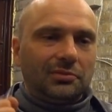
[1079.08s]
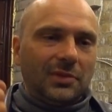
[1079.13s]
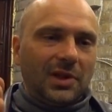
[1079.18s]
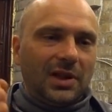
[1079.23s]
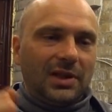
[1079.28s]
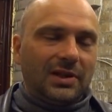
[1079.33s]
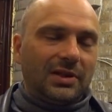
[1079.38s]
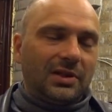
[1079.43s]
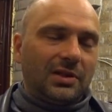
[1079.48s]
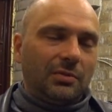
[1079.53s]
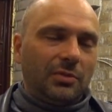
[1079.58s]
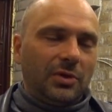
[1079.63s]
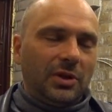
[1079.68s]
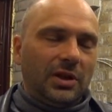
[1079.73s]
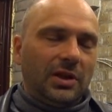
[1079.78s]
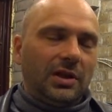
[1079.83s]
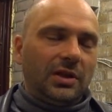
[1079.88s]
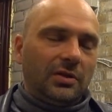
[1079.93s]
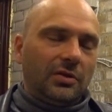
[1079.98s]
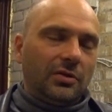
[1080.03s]

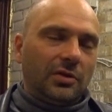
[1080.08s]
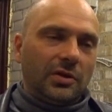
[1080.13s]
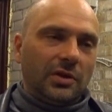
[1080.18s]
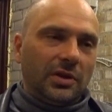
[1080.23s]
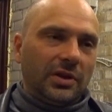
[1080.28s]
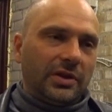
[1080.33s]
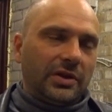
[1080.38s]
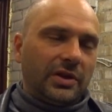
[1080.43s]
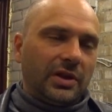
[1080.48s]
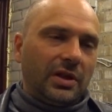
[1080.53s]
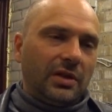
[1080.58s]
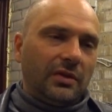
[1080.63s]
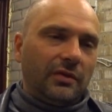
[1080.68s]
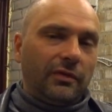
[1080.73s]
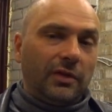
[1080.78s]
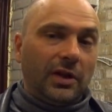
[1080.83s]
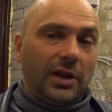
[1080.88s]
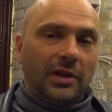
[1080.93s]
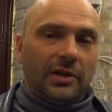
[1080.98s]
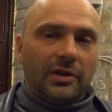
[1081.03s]
instability, or let's say
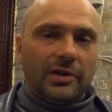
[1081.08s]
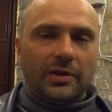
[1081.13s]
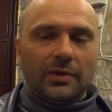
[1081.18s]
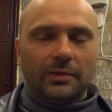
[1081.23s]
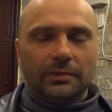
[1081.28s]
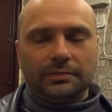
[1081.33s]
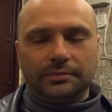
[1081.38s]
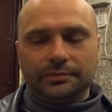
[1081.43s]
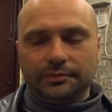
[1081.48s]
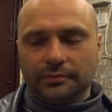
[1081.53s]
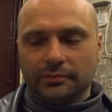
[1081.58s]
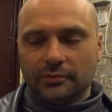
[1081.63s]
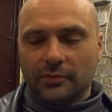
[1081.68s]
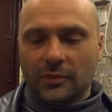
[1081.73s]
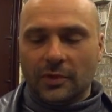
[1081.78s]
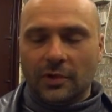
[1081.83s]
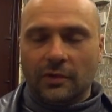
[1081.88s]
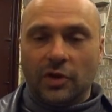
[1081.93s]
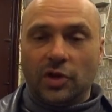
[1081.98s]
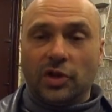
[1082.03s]
flex,
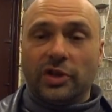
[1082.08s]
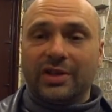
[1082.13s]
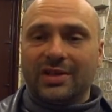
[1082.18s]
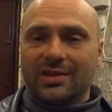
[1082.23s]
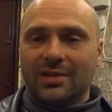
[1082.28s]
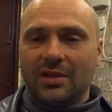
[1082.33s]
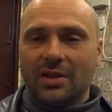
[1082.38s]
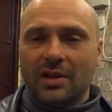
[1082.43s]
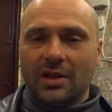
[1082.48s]
which is